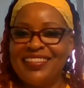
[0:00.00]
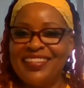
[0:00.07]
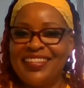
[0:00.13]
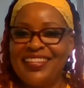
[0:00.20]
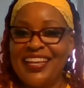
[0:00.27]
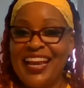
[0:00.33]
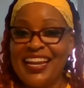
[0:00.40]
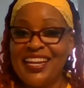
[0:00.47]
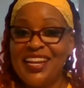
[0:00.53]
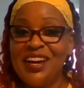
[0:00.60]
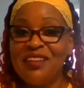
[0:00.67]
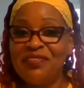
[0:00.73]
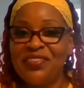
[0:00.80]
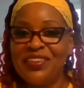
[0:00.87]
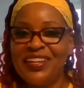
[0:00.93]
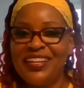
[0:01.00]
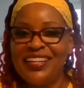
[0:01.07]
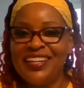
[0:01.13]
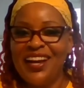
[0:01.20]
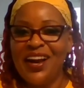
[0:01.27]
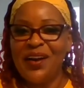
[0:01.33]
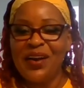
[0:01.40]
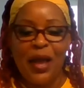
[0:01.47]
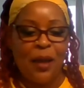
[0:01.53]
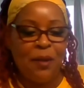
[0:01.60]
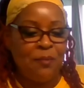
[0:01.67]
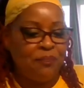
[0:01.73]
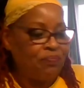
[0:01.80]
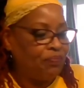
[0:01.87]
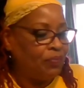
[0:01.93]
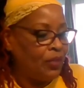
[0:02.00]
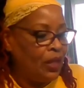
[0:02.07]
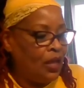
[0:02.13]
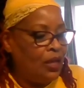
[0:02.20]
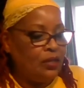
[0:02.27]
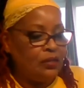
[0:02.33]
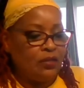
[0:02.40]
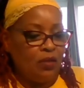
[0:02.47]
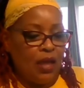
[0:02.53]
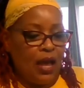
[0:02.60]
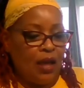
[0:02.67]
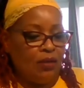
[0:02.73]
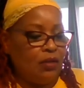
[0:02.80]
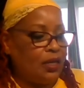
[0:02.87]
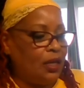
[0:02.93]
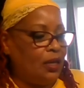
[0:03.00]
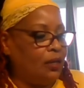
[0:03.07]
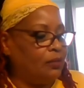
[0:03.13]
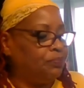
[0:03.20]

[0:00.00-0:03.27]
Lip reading: You got enough? Okay. So, y'all, look here.